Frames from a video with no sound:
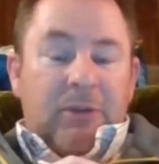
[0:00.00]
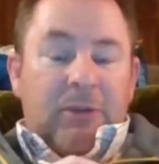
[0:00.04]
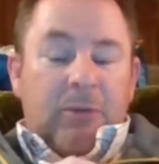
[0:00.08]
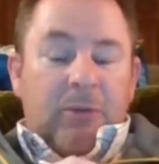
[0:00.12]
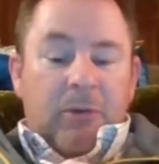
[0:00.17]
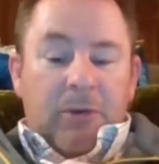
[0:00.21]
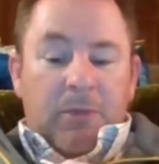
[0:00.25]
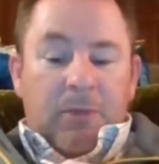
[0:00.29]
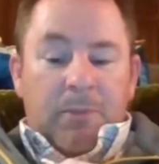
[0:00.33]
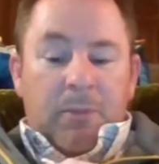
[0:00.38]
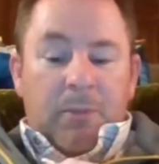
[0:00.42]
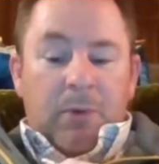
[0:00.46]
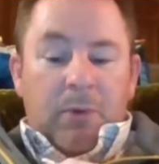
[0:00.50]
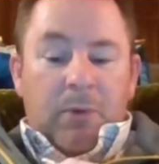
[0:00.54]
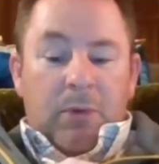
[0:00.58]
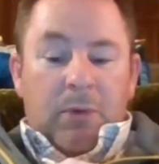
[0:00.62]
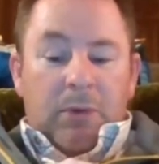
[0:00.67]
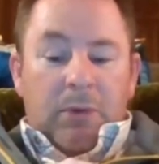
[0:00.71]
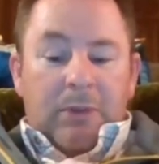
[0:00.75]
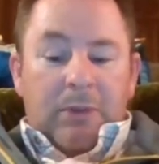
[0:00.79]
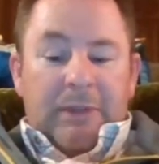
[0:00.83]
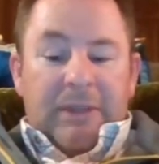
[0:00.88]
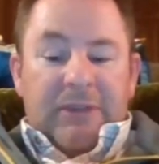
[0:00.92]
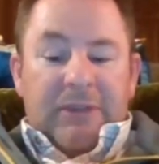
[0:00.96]
The North
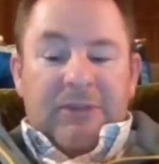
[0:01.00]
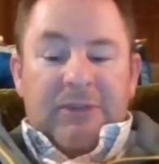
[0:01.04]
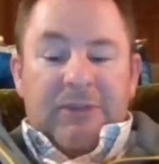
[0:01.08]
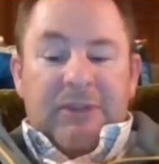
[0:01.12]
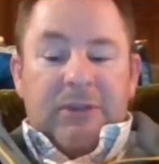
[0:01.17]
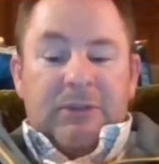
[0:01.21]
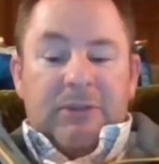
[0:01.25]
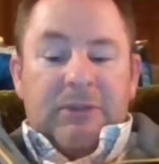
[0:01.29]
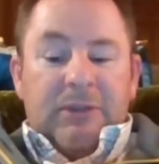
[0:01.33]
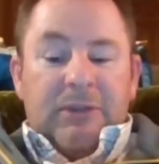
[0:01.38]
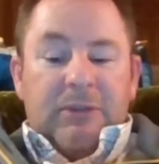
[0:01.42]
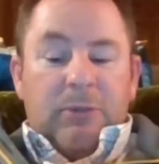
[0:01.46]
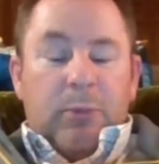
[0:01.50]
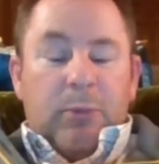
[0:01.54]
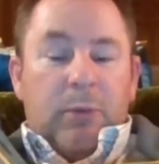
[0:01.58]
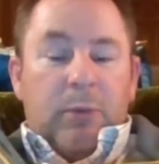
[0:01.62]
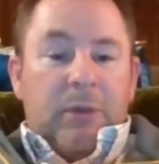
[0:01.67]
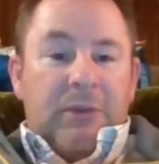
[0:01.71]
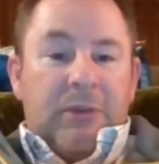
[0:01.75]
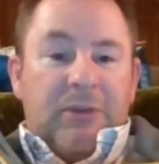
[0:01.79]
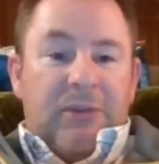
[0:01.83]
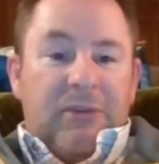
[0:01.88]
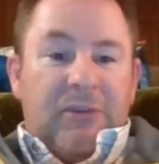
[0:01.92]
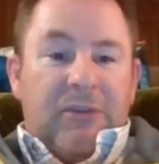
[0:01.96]
Pole is tilted
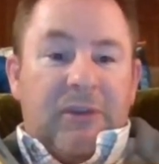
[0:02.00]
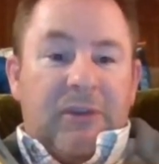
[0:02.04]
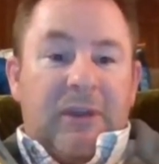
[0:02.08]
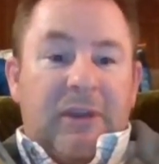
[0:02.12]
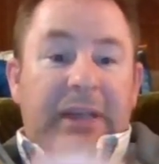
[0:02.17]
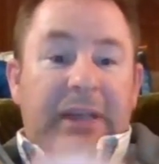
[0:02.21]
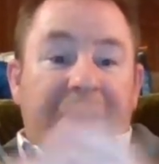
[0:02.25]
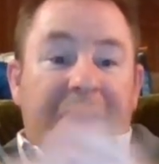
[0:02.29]
towards the sun.